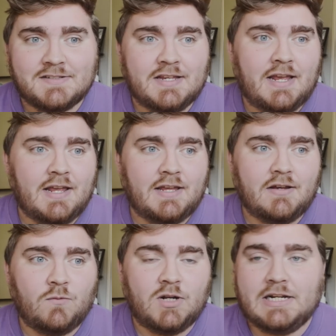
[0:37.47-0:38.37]

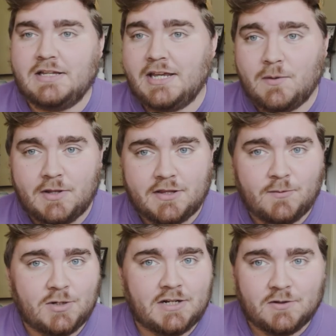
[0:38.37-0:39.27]
say what I like about
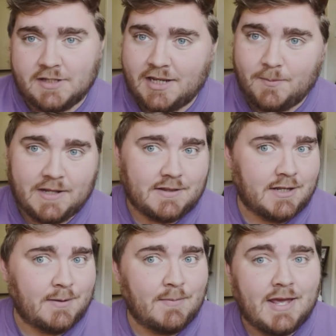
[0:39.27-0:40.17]
them, what I don't like about them,